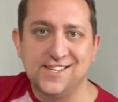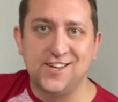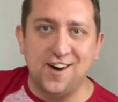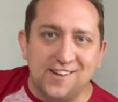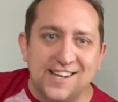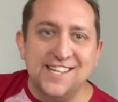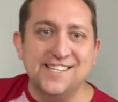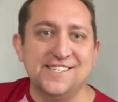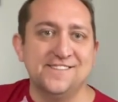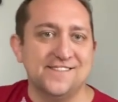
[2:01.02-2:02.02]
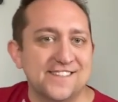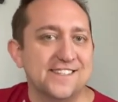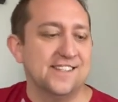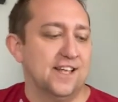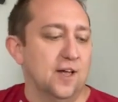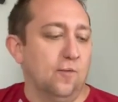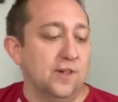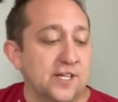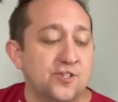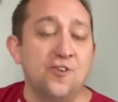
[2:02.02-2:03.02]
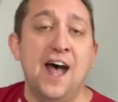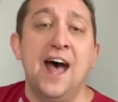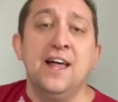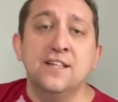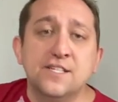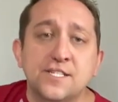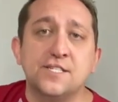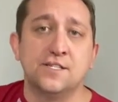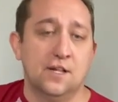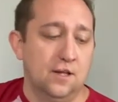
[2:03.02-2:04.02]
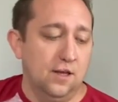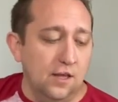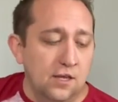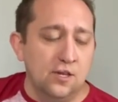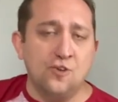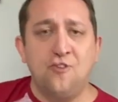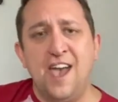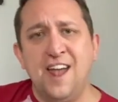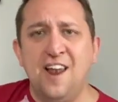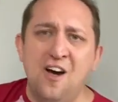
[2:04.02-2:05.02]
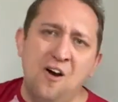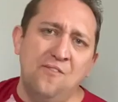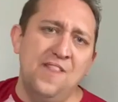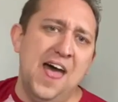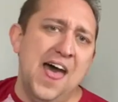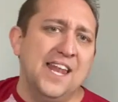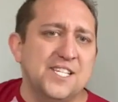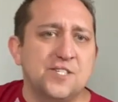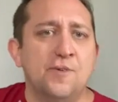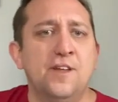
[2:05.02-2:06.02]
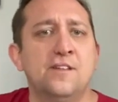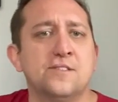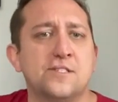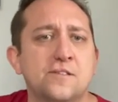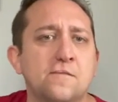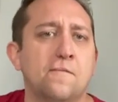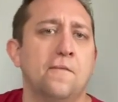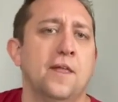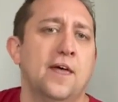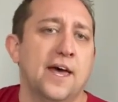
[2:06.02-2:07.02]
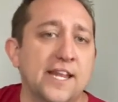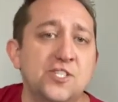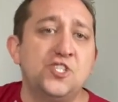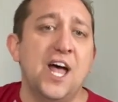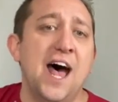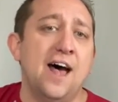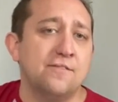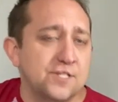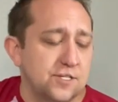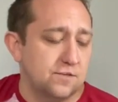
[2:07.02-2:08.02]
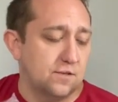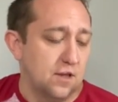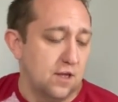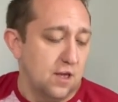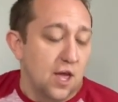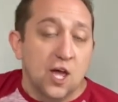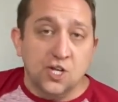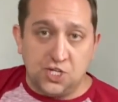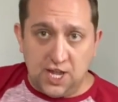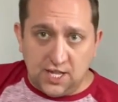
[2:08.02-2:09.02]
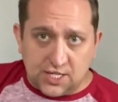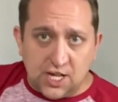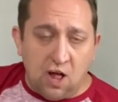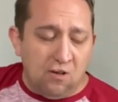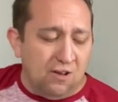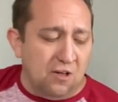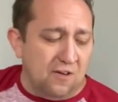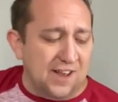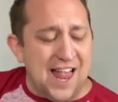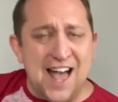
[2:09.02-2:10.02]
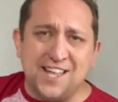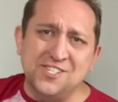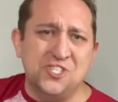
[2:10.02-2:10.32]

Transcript: called love. Well, it cries in a cradle all night. It swings and it jives. It shakes all over like a